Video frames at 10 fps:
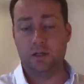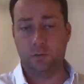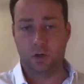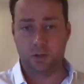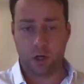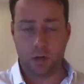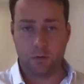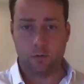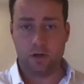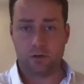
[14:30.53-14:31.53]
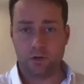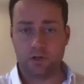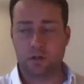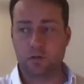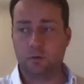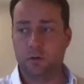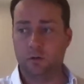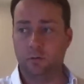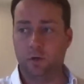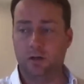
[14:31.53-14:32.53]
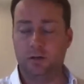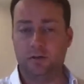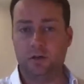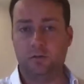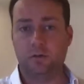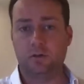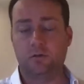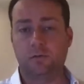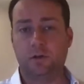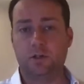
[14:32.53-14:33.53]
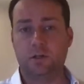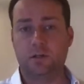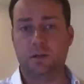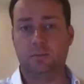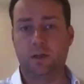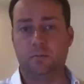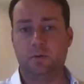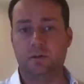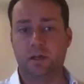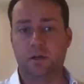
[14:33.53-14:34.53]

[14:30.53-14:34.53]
into October, where traditionally we'd generally sort of finish in September.